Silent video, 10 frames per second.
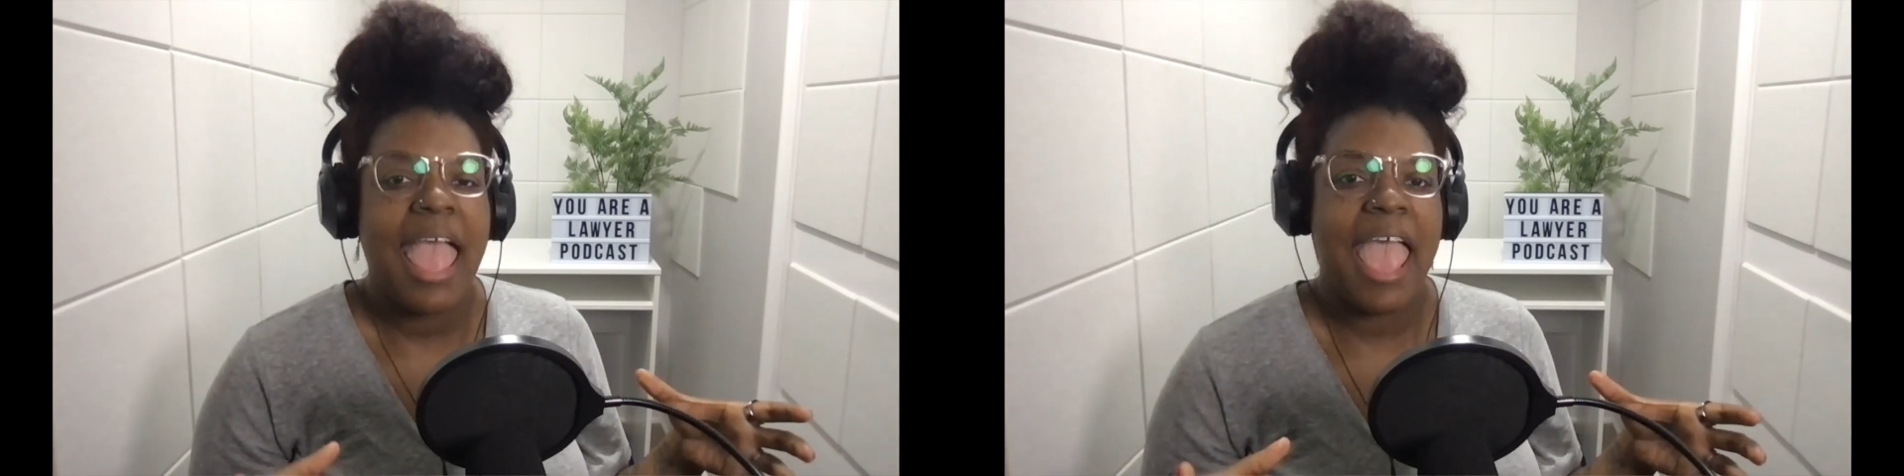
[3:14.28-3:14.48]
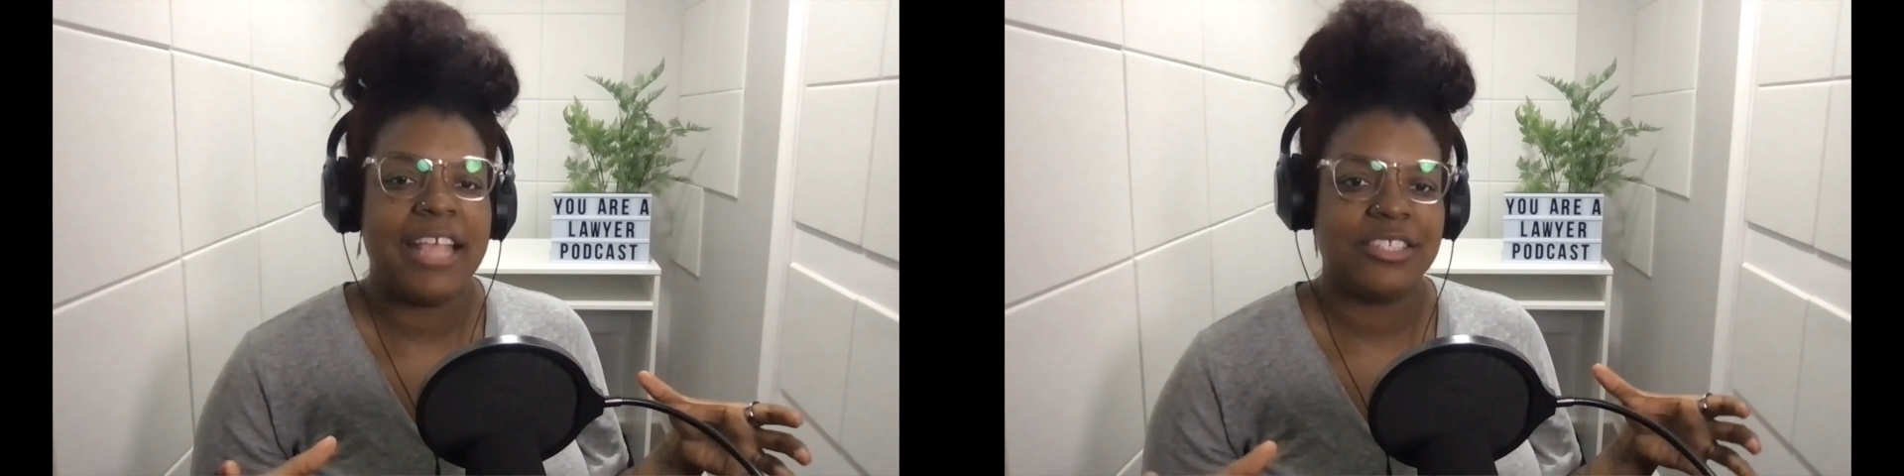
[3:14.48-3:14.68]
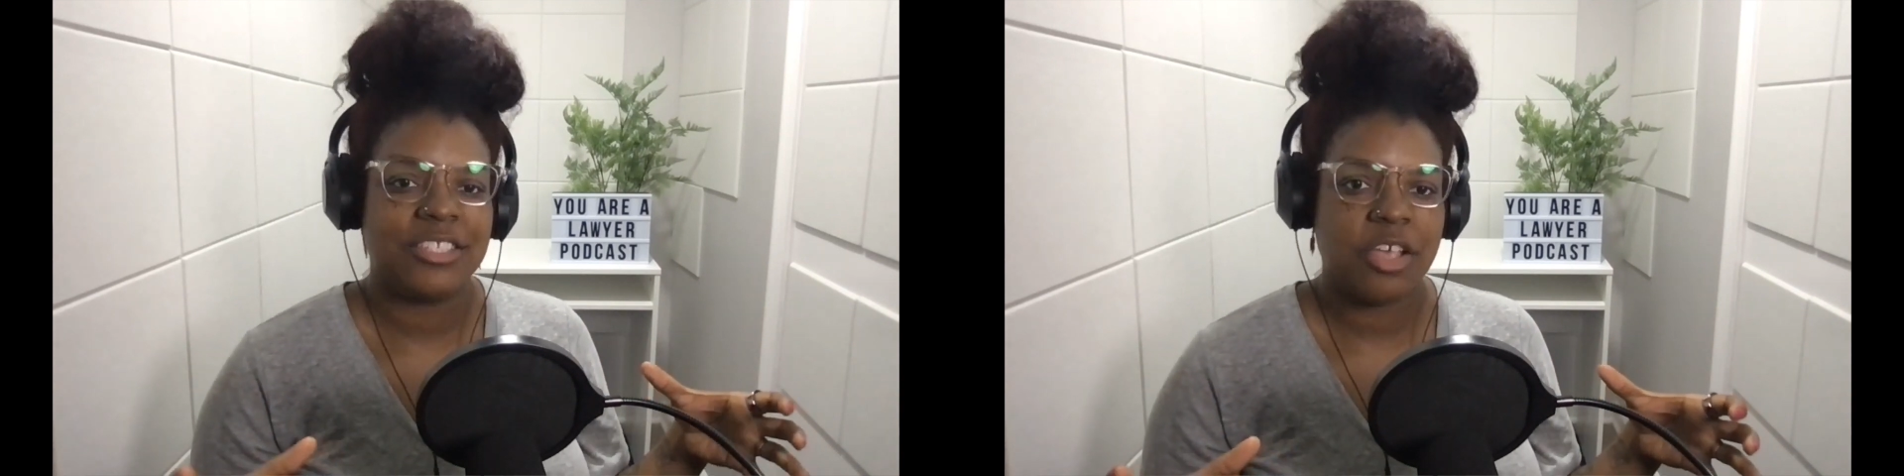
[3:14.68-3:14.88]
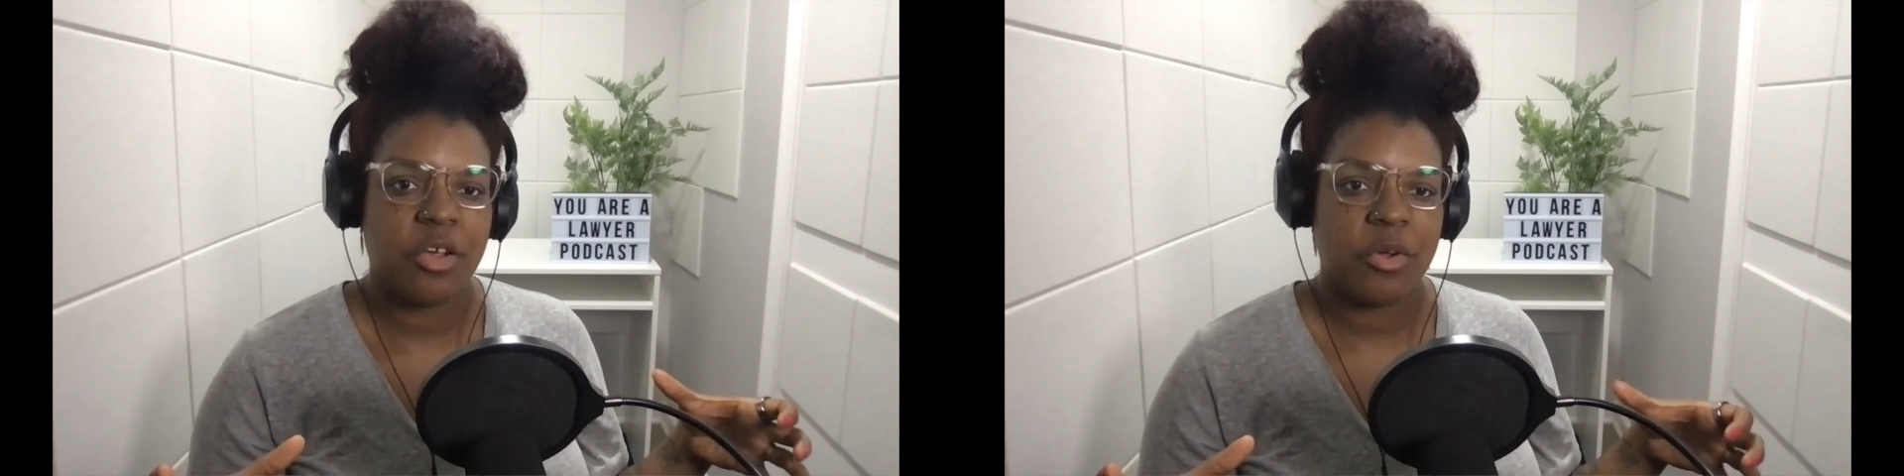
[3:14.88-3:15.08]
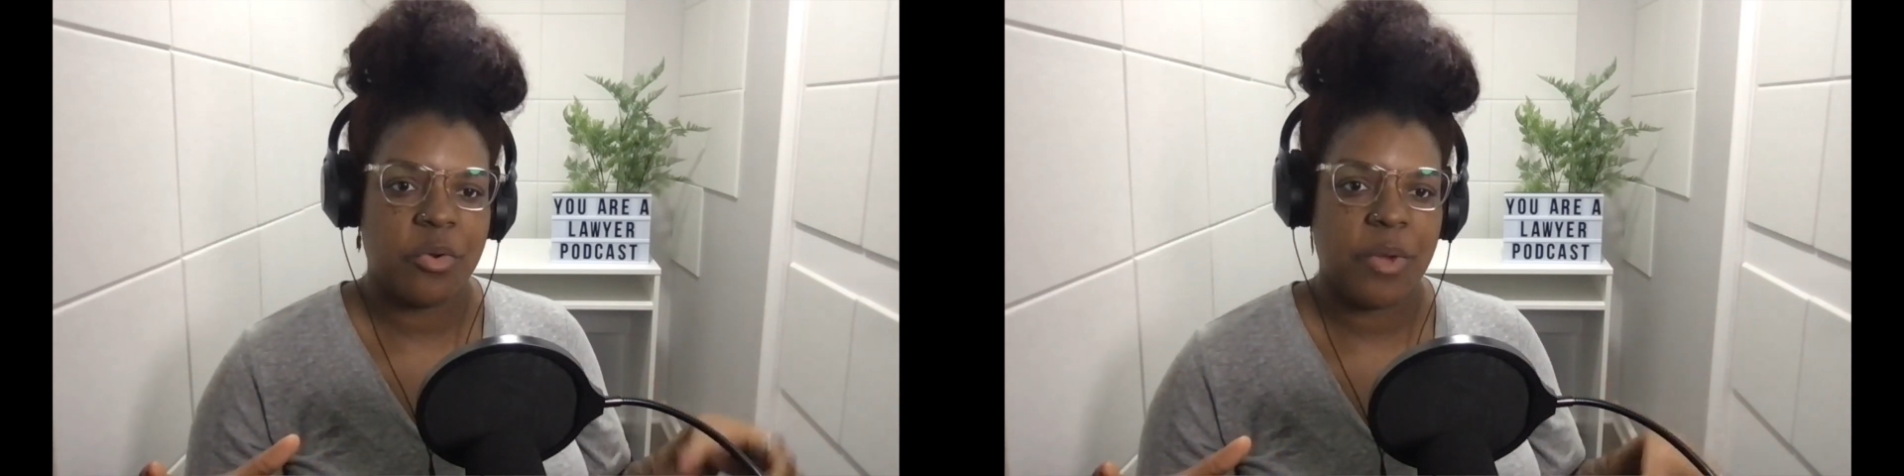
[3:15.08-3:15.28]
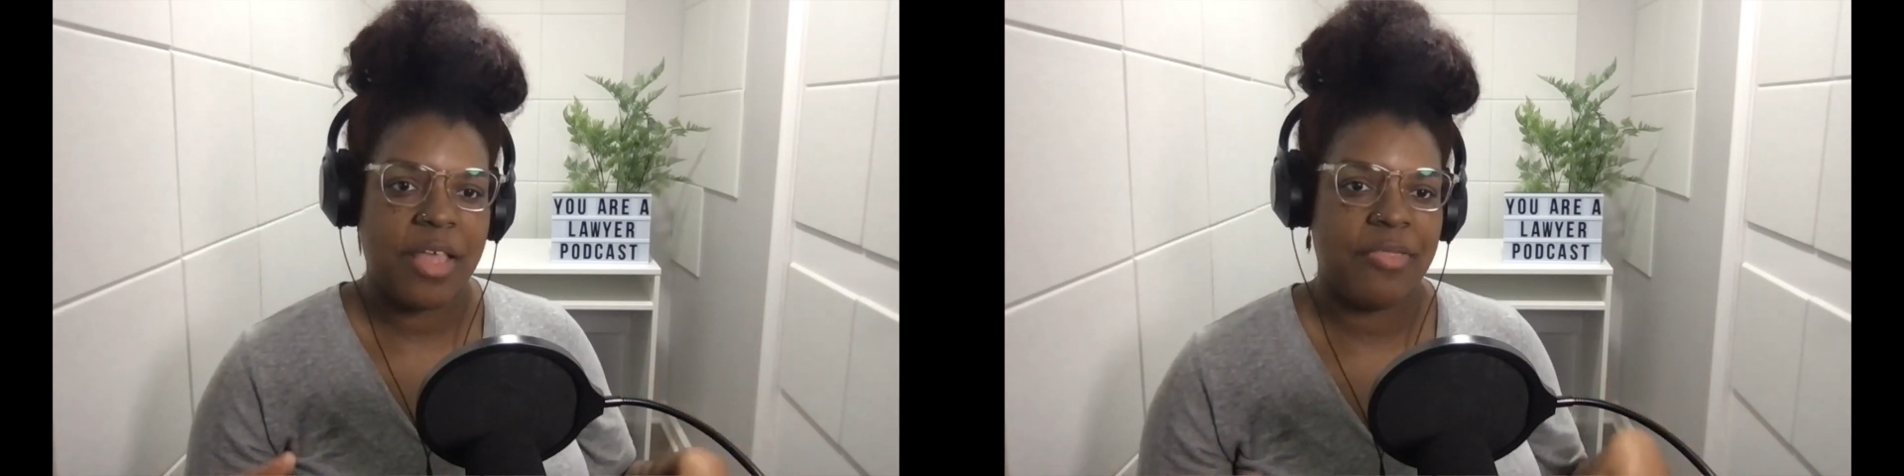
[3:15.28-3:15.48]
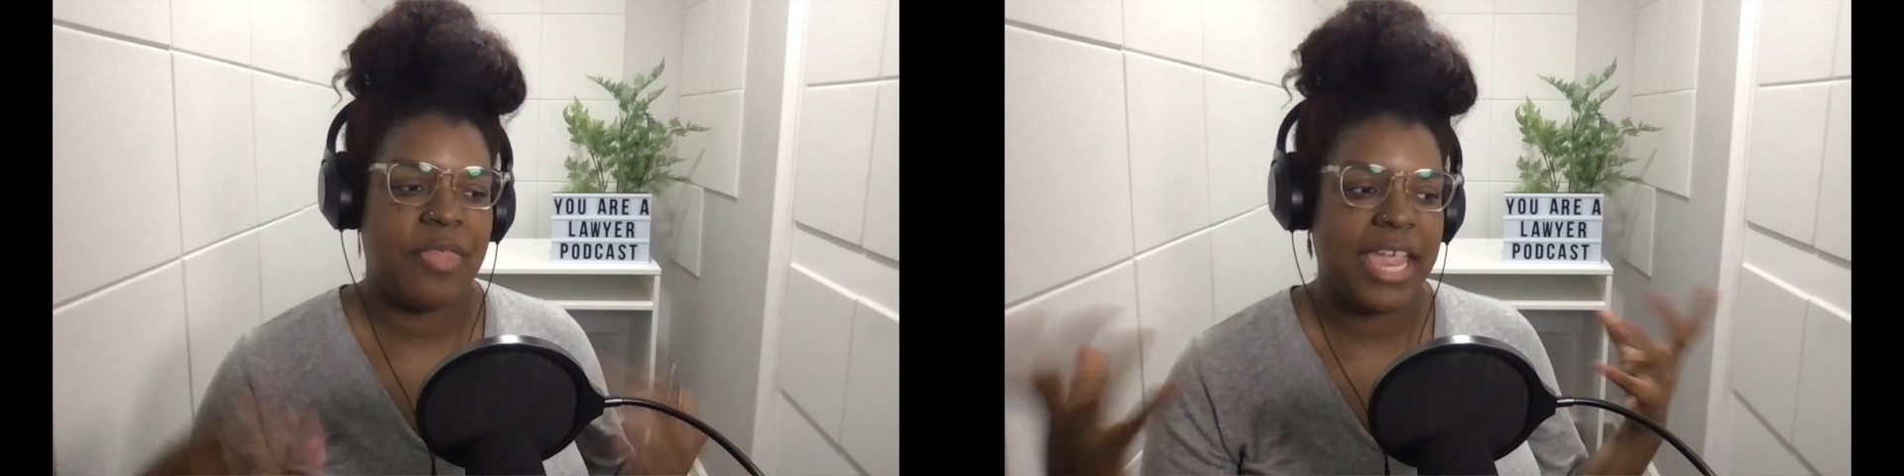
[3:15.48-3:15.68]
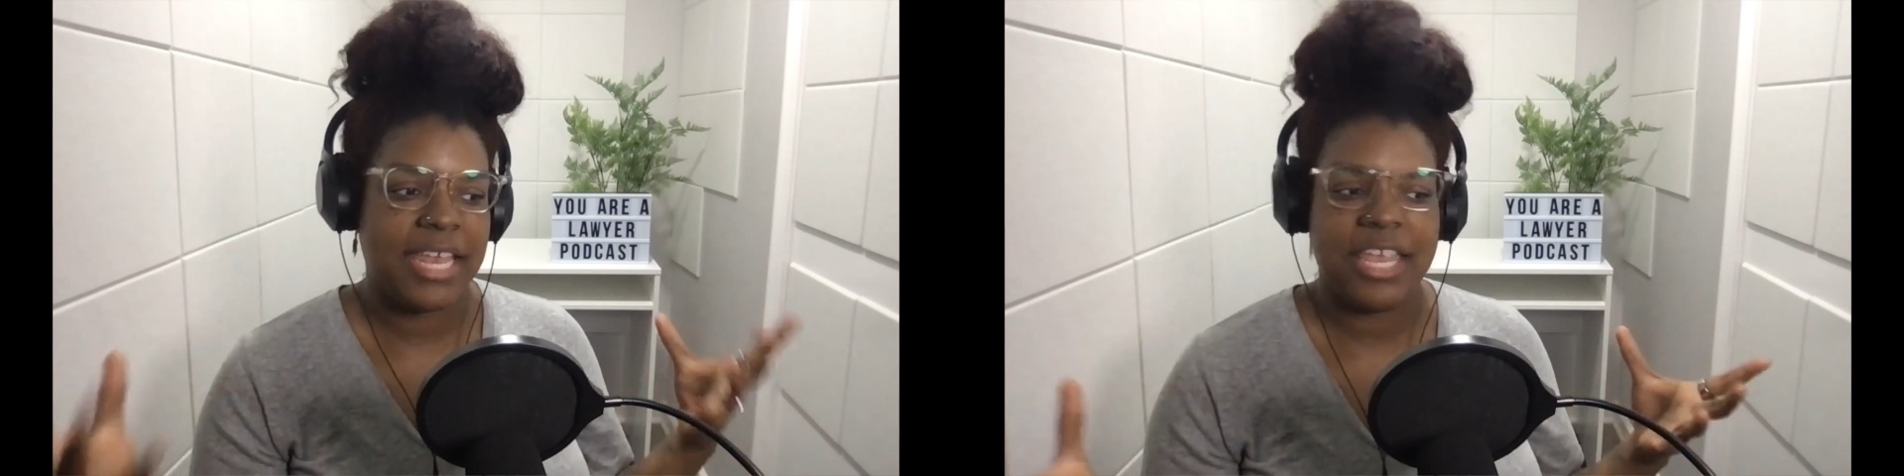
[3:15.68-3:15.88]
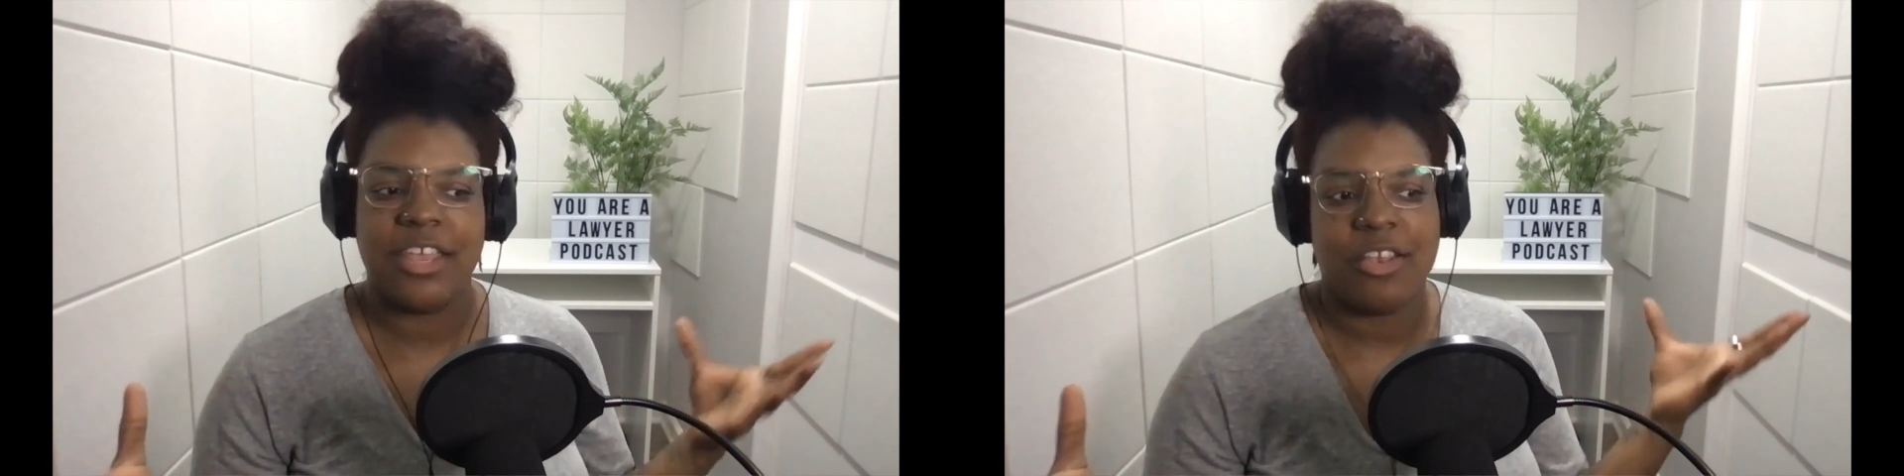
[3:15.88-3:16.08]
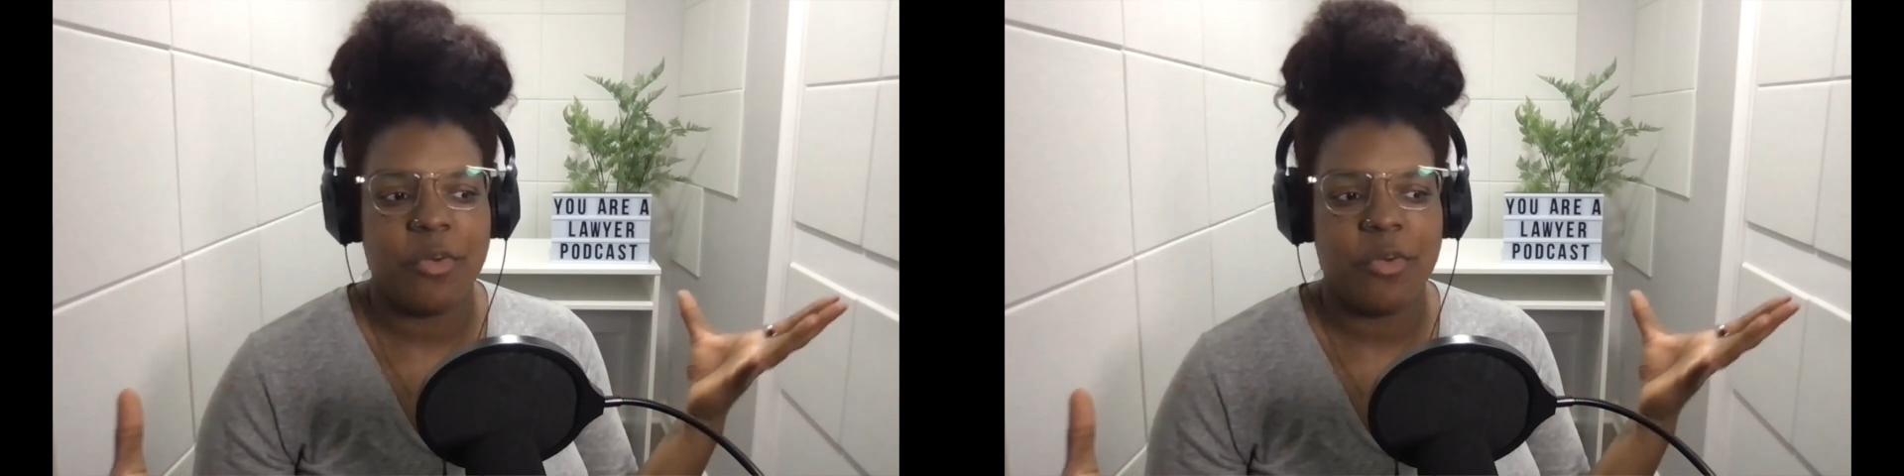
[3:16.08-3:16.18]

And right. so they didn't